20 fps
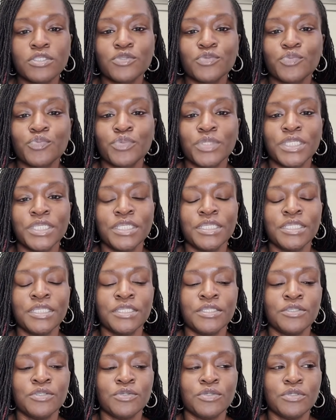
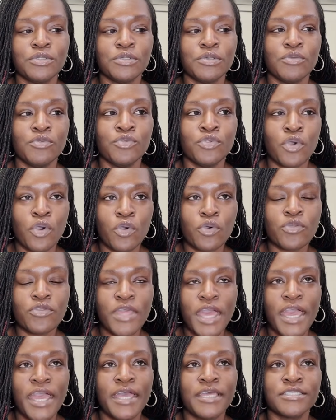we know
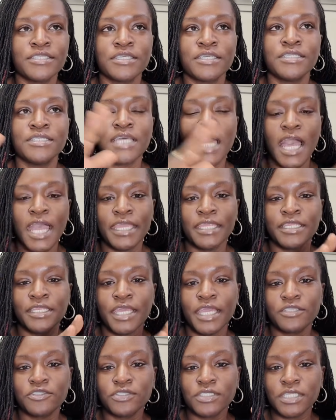that diet and
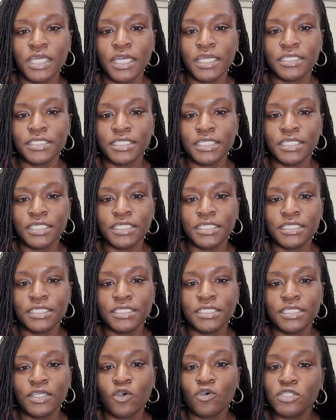exercise
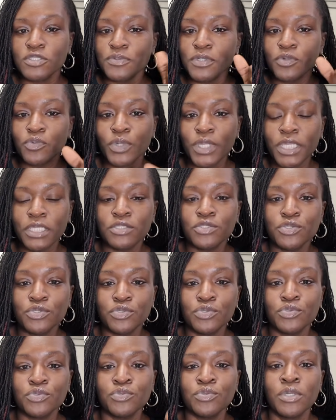is the ultimate way
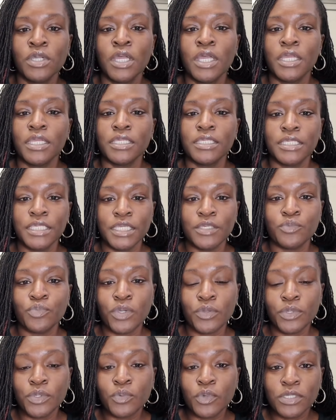to get
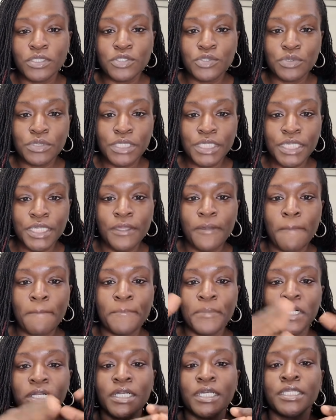where we want to
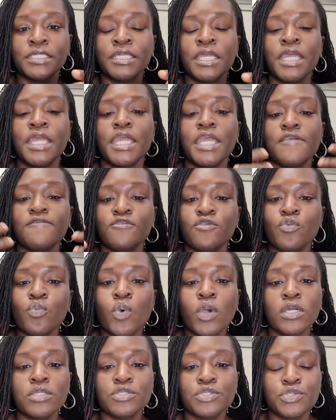get. But if you
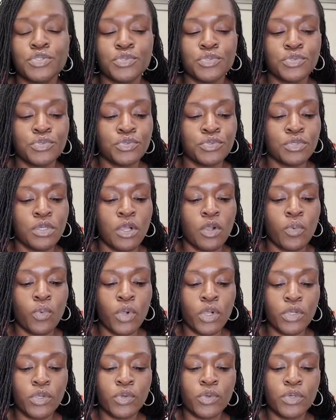want to
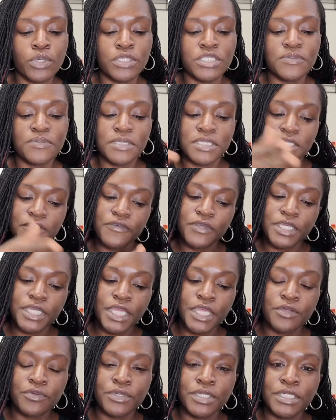work on specific
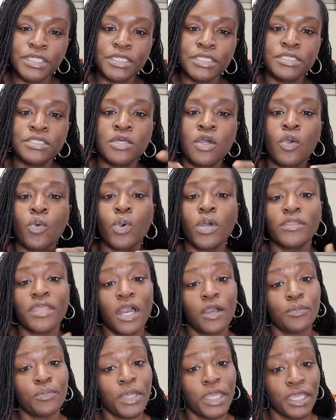areas
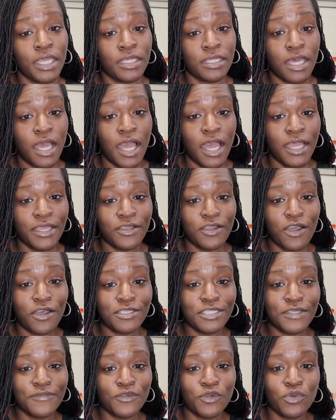without paying the high
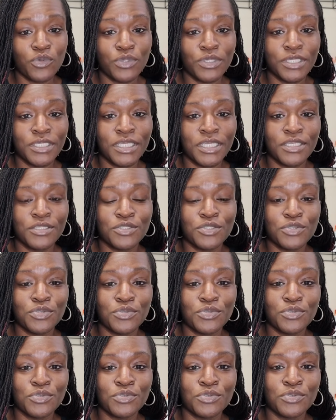cost of going
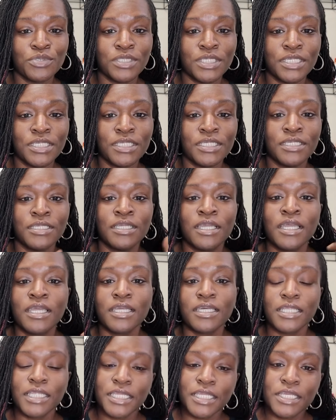into the
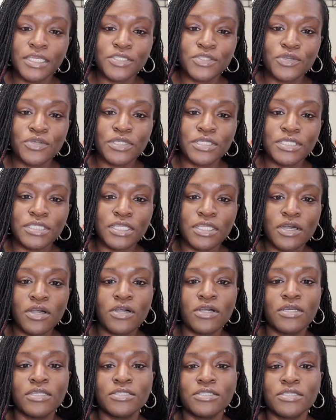clinics or the
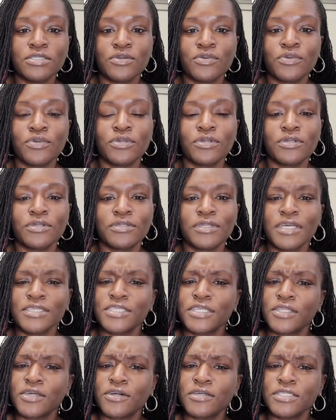salons, or not
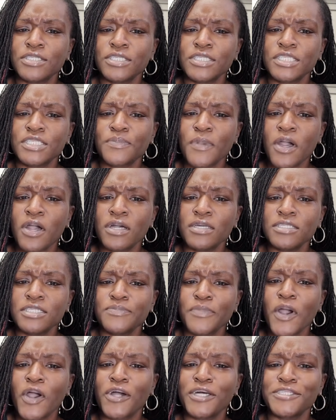salons, is it
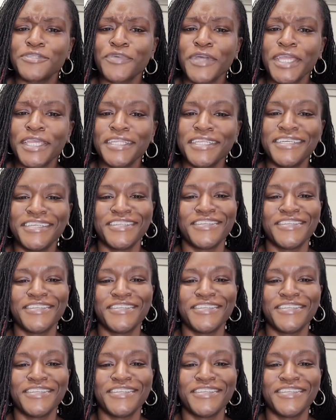spas, right?